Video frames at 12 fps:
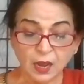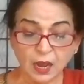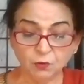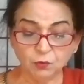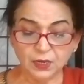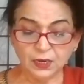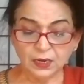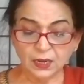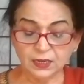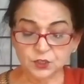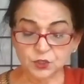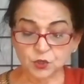Howling
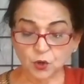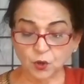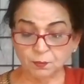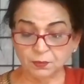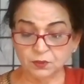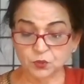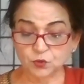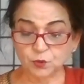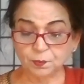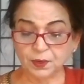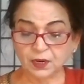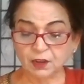like a storm,
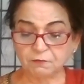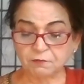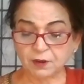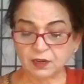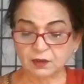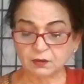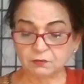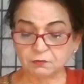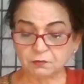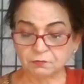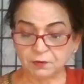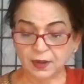Shurpanakha fell,
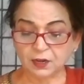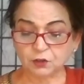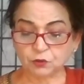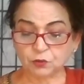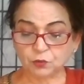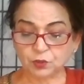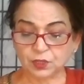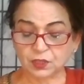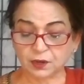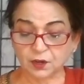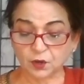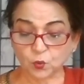fled through the
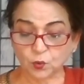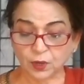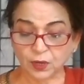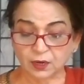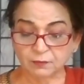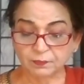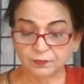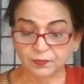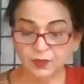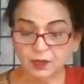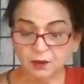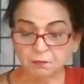Dandakwan.
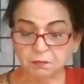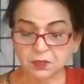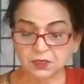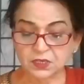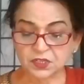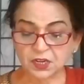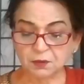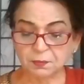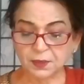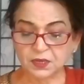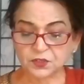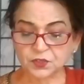Birds and
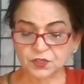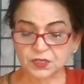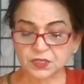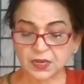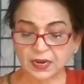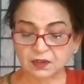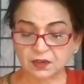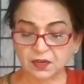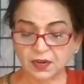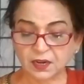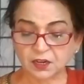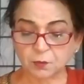beasts scattered
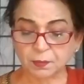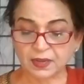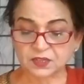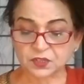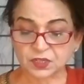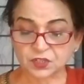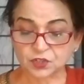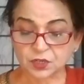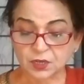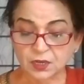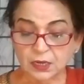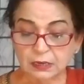at her passage.
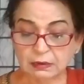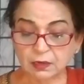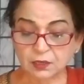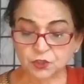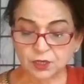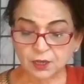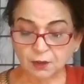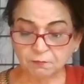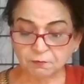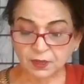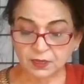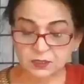Clutching her
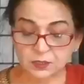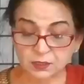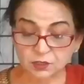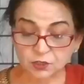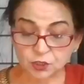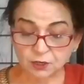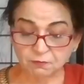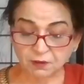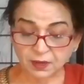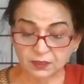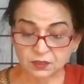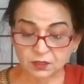face, she
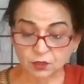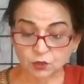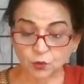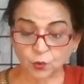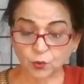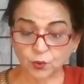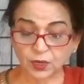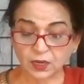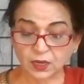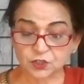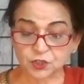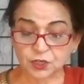went, roaring
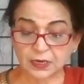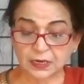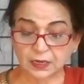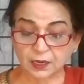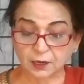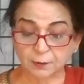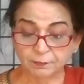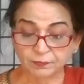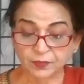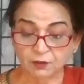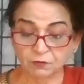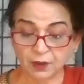and shrieking,
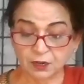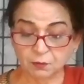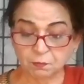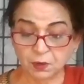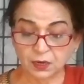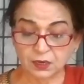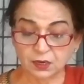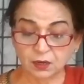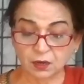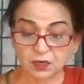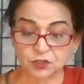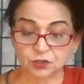while blood
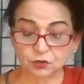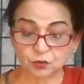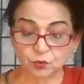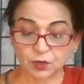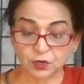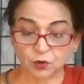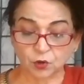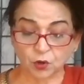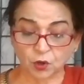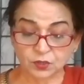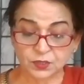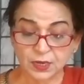gushed through her
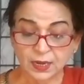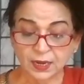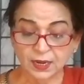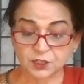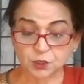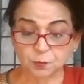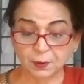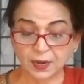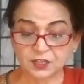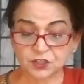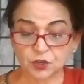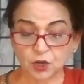claws and
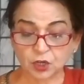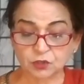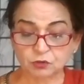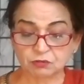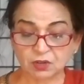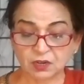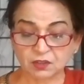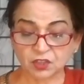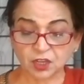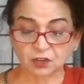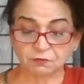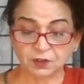splashed onto her
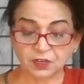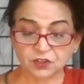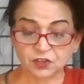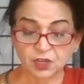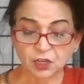thick feet.